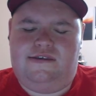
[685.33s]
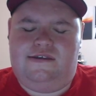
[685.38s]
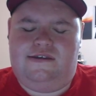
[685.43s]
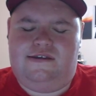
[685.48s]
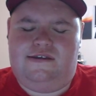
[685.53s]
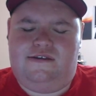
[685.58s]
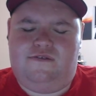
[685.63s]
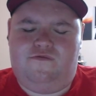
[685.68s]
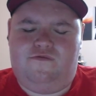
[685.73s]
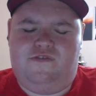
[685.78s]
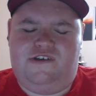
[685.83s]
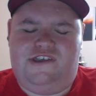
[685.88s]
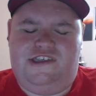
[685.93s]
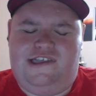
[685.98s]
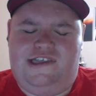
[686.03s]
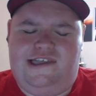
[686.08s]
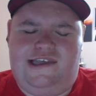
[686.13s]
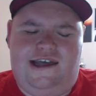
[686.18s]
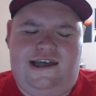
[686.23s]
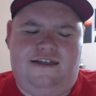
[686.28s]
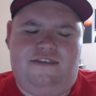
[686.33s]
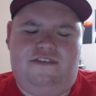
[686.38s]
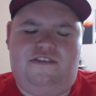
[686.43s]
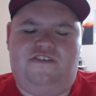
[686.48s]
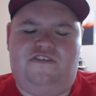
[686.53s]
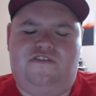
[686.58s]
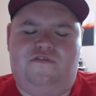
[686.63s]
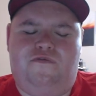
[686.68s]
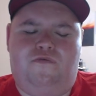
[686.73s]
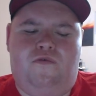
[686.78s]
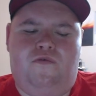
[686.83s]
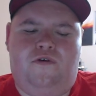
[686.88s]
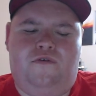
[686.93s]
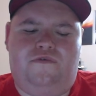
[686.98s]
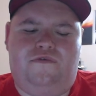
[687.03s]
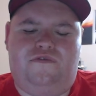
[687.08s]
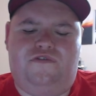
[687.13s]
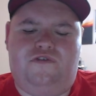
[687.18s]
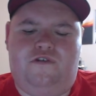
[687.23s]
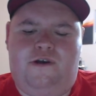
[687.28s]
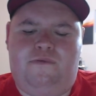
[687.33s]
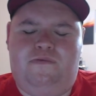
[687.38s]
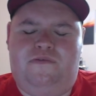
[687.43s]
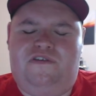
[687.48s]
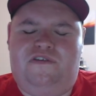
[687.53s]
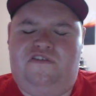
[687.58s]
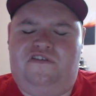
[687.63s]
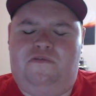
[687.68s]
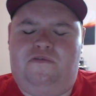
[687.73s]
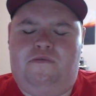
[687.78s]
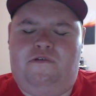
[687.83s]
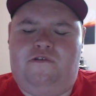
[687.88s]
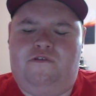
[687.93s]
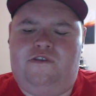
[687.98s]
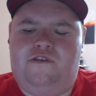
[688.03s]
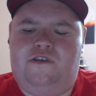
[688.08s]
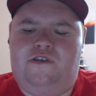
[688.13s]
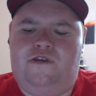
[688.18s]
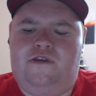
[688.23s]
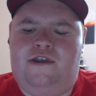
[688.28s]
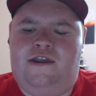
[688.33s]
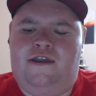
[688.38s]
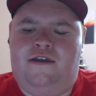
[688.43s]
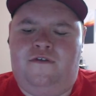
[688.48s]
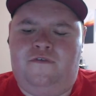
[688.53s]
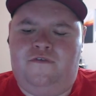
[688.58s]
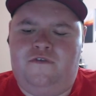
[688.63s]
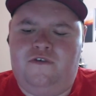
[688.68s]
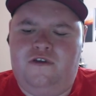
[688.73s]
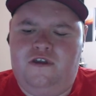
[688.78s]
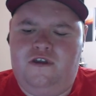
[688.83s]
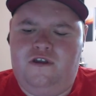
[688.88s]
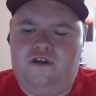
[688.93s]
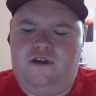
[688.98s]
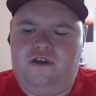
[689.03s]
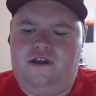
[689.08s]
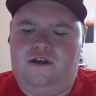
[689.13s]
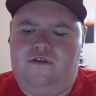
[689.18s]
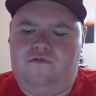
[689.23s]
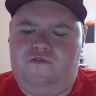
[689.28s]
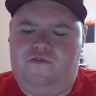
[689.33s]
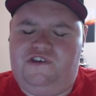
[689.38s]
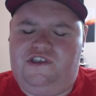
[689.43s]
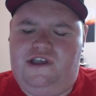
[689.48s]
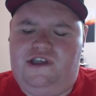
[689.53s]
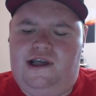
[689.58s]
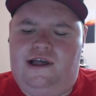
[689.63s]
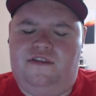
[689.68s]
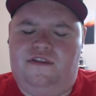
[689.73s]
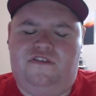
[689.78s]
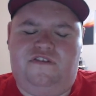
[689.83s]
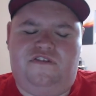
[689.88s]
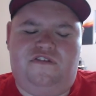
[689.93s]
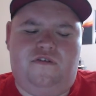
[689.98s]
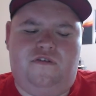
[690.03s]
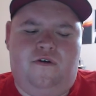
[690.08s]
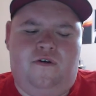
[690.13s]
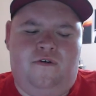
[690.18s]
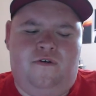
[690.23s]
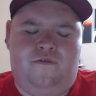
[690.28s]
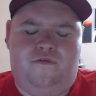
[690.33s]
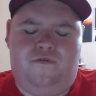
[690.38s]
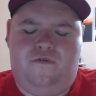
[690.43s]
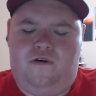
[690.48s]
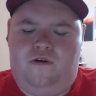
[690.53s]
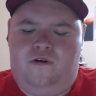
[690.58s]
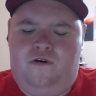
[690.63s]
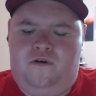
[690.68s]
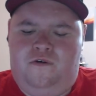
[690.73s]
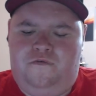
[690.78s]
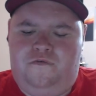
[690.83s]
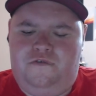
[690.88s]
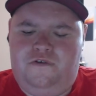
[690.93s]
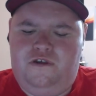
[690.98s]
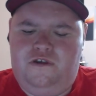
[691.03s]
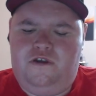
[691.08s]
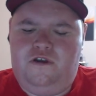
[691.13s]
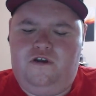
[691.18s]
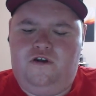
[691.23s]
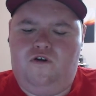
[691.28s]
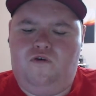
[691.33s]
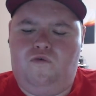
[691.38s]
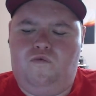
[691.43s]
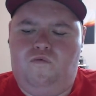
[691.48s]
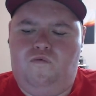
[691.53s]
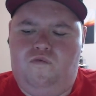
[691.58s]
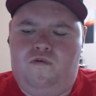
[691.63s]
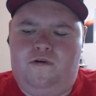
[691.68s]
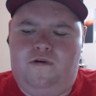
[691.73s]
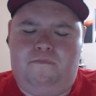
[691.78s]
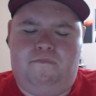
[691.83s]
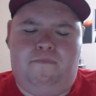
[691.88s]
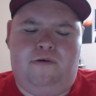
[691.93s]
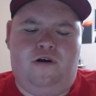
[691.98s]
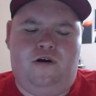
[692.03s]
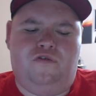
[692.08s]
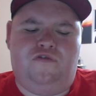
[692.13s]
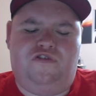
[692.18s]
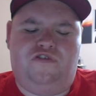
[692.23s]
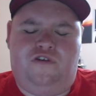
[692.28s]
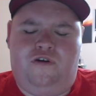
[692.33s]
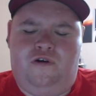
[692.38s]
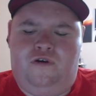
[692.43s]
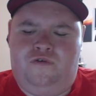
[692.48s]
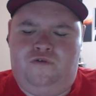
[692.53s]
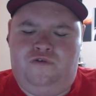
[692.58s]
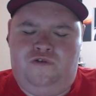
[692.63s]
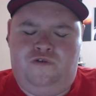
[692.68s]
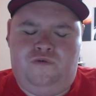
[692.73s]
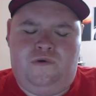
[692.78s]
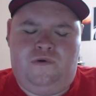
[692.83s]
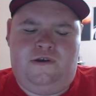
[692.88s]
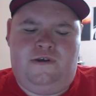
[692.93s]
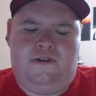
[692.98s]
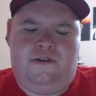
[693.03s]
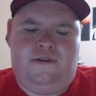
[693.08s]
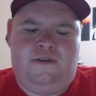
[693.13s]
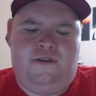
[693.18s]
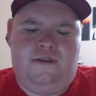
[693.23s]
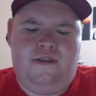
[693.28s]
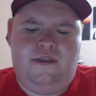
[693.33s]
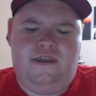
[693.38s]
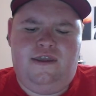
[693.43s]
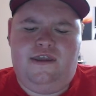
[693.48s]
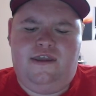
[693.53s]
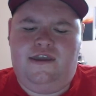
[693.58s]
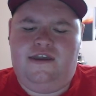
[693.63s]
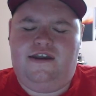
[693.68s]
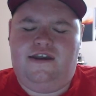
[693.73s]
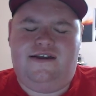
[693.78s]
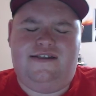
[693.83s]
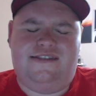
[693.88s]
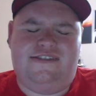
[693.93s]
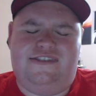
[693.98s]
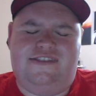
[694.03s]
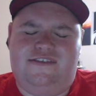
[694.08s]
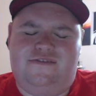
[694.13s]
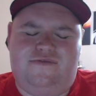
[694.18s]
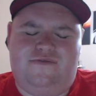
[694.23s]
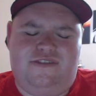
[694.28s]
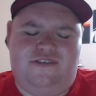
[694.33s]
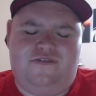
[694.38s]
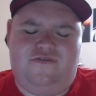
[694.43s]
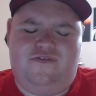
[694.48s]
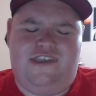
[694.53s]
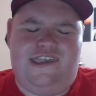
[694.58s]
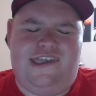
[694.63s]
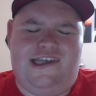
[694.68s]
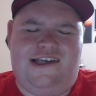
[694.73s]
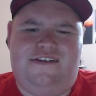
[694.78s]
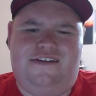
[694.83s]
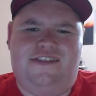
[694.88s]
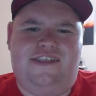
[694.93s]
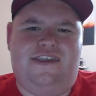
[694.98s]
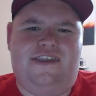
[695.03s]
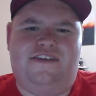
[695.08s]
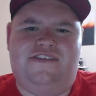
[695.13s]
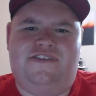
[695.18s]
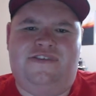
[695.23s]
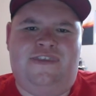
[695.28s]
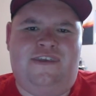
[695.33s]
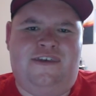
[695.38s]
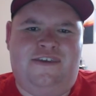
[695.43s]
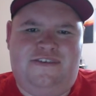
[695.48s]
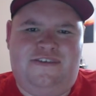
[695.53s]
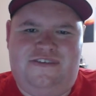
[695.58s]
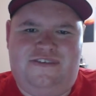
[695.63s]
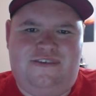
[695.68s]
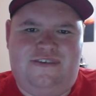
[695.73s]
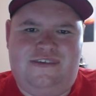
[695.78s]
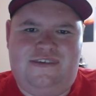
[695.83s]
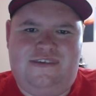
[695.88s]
regardless of what type of disability you have, and regardless of what postcode you are in, the reality is this: